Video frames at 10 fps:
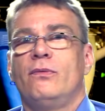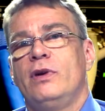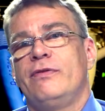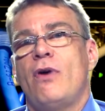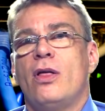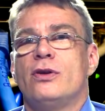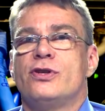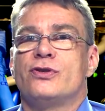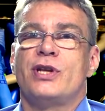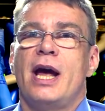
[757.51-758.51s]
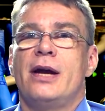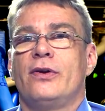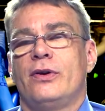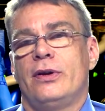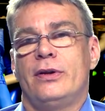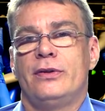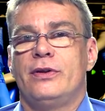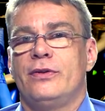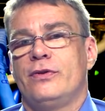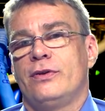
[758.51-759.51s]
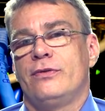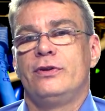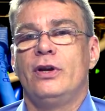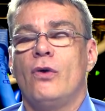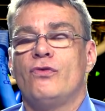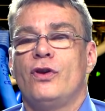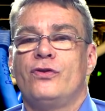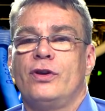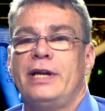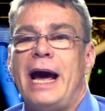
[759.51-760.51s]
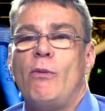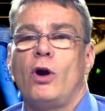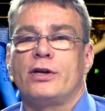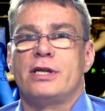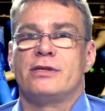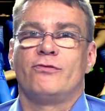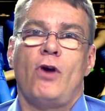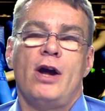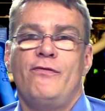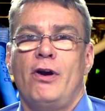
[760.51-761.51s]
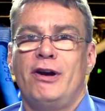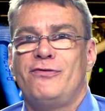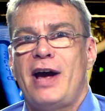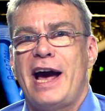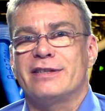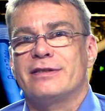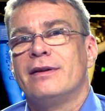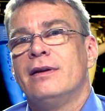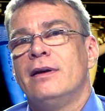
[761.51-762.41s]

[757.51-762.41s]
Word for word: we followed your standard and the, the, you know, the, the network doesn't run very fast.